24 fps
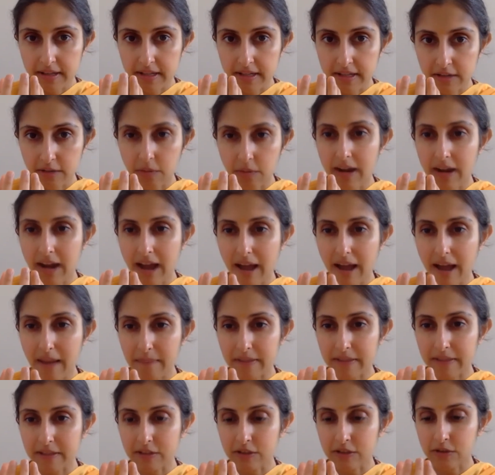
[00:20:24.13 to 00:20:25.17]
What
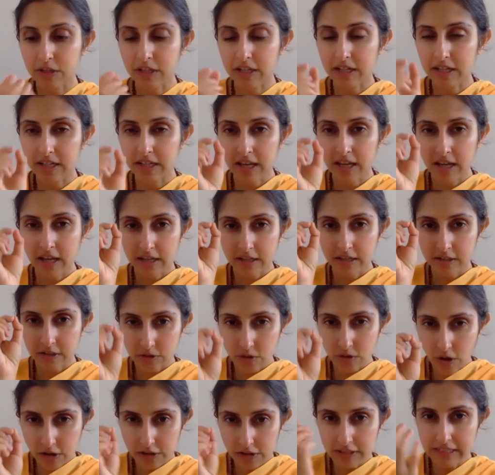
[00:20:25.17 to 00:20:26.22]
happens in a
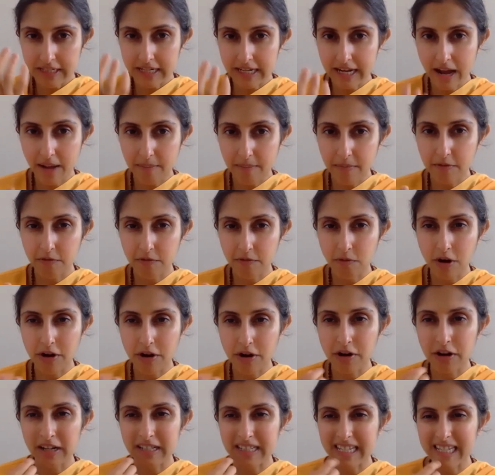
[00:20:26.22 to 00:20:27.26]
salt in a cup of
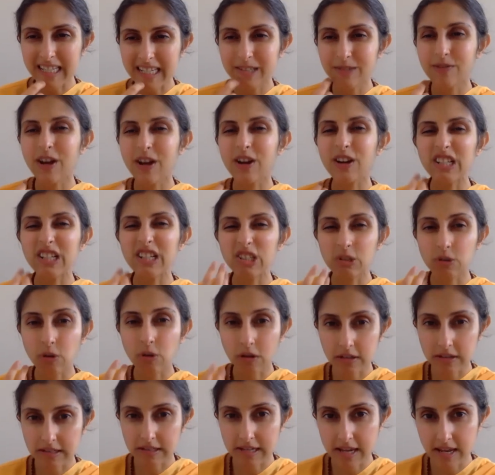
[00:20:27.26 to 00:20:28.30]
water? It tastes very
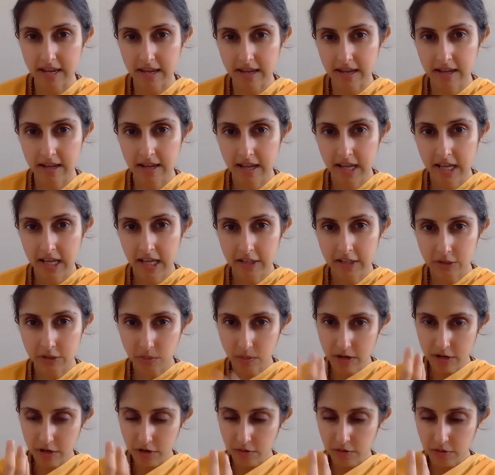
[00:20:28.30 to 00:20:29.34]
salty. So
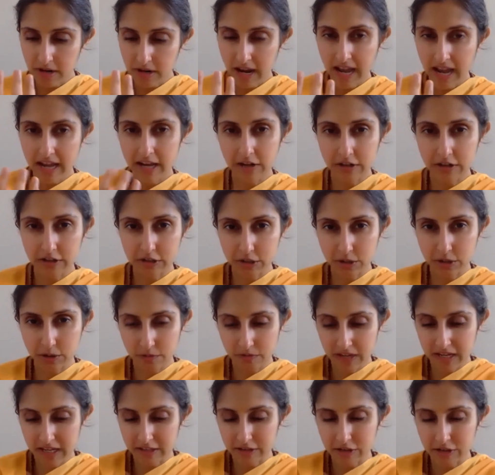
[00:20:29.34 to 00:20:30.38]
when you and I are
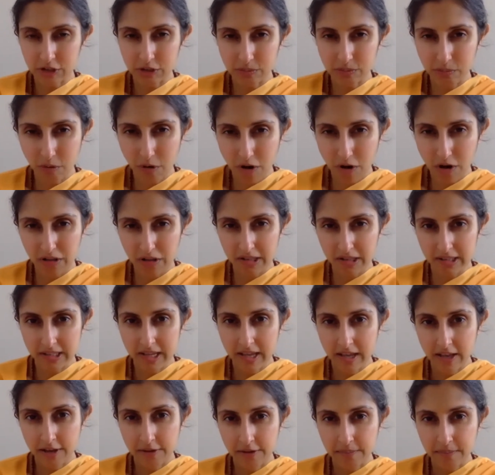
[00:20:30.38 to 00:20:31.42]
serving in small
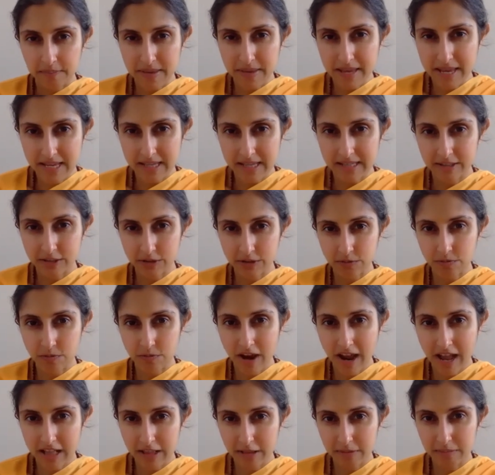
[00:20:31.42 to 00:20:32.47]
means,
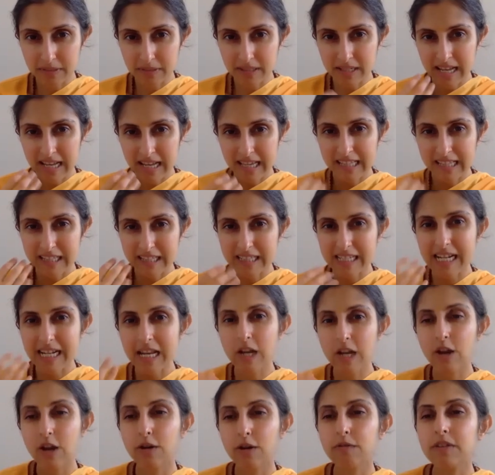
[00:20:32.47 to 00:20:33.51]
realms, there's still
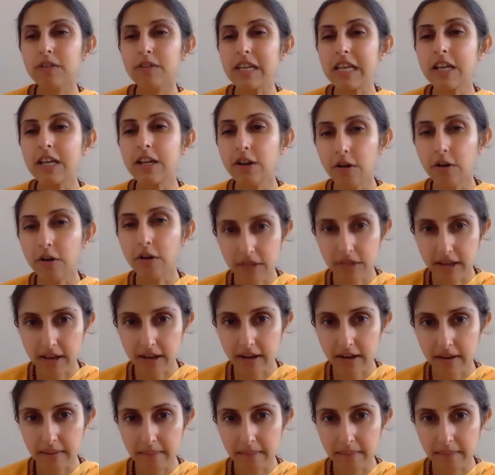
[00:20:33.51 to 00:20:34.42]
a lot of ego there.